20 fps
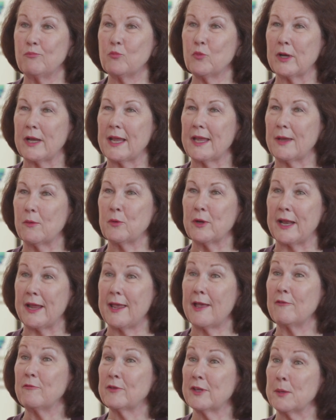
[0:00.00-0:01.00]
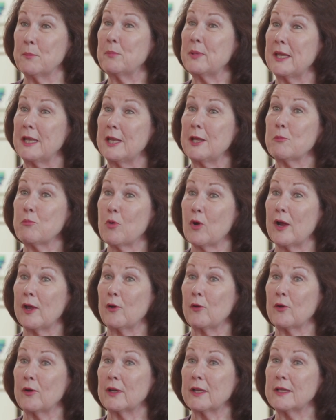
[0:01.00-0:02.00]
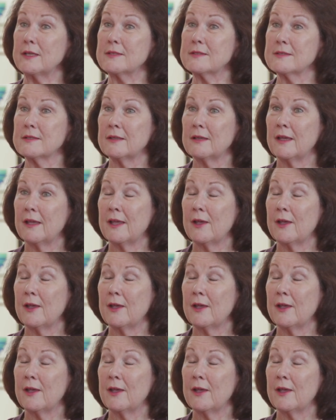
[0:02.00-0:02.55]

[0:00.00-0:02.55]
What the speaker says: when I have competing priorities,